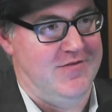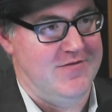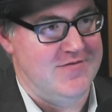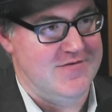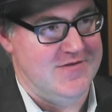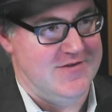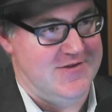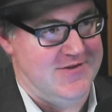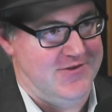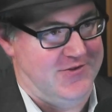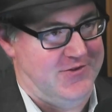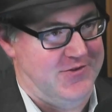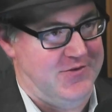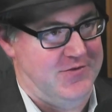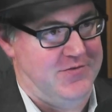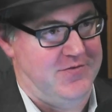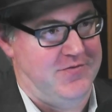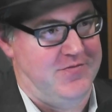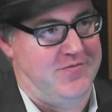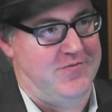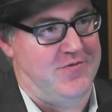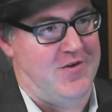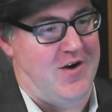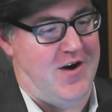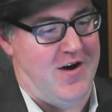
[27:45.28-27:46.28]
sort
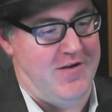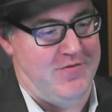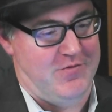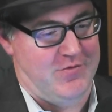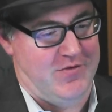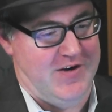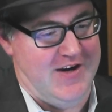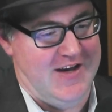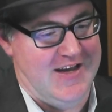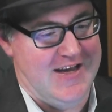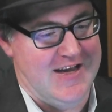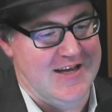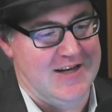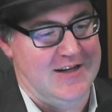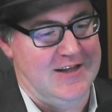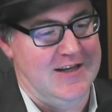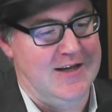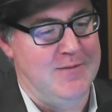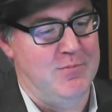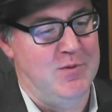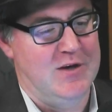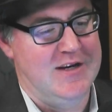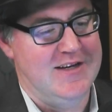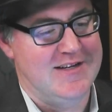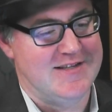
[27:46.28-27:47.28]
of rivalry here.
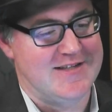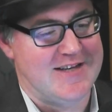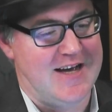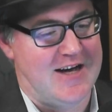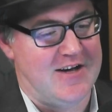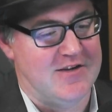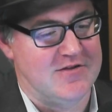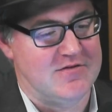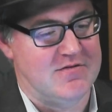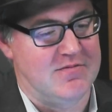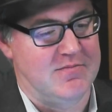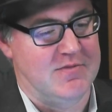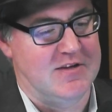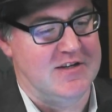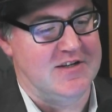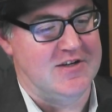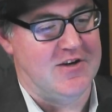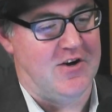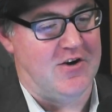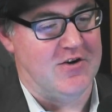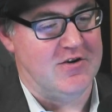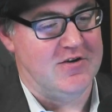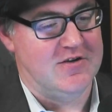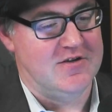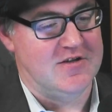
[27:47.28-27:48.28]
Liberty sails from the
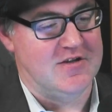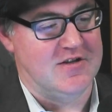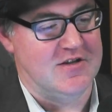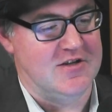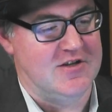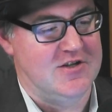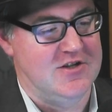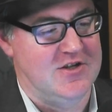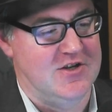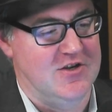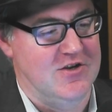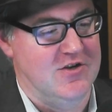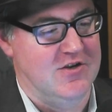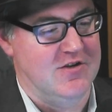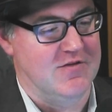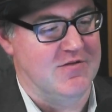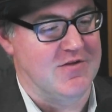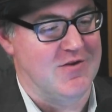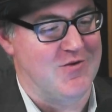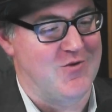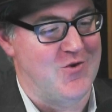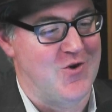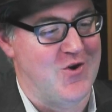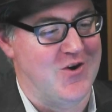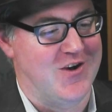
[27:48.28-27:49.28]
dock to the tune of
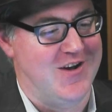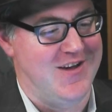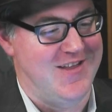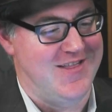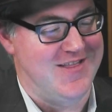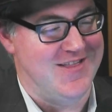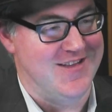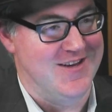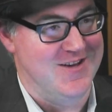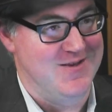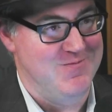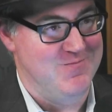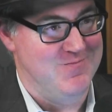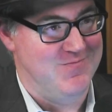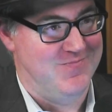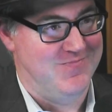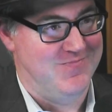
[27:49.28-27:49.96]
the Rocky theme.